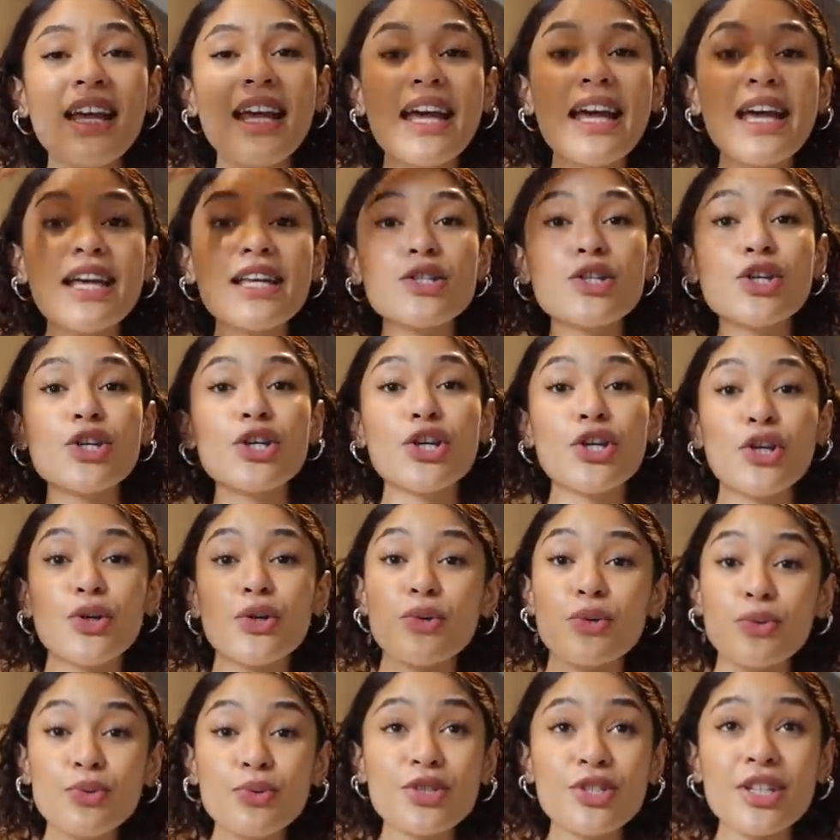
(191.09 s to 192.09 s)
it is
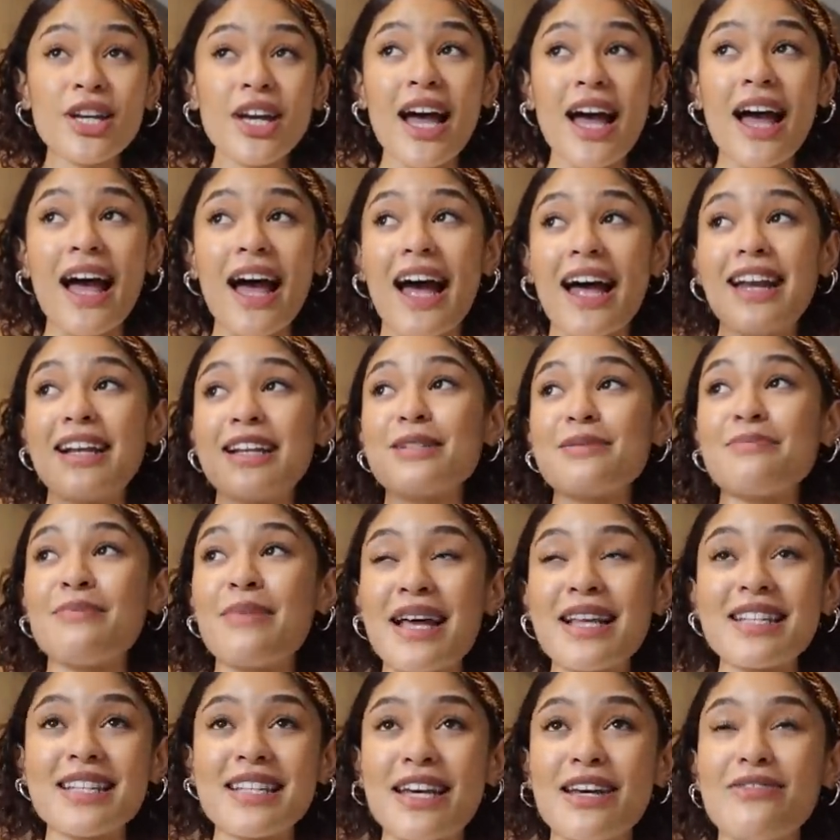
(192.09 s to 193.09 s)
huge and it's
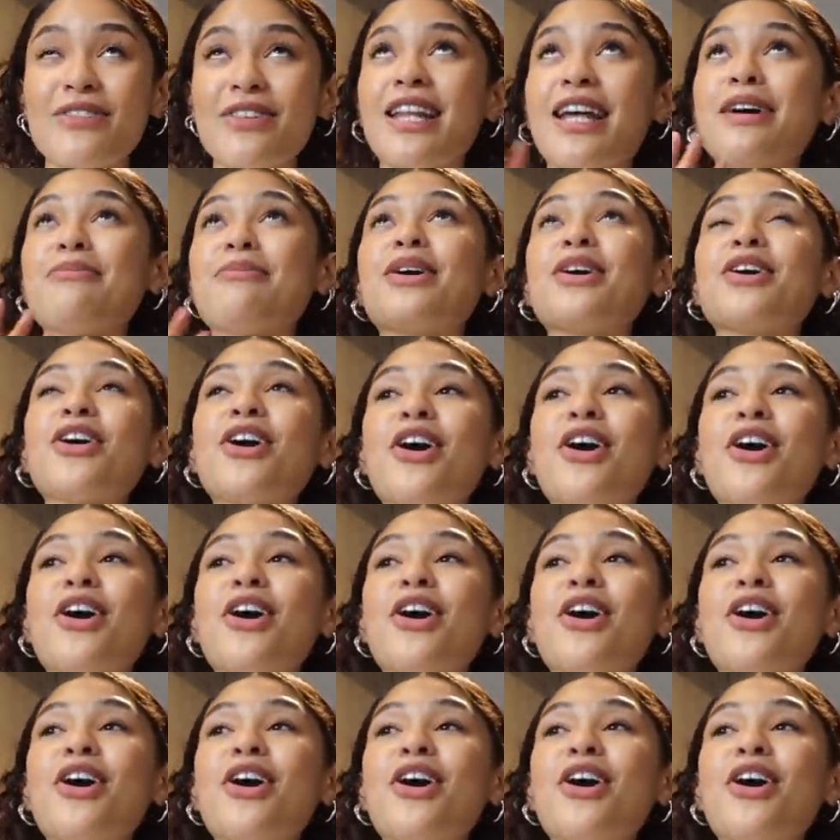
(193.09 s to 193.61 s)
massive and like my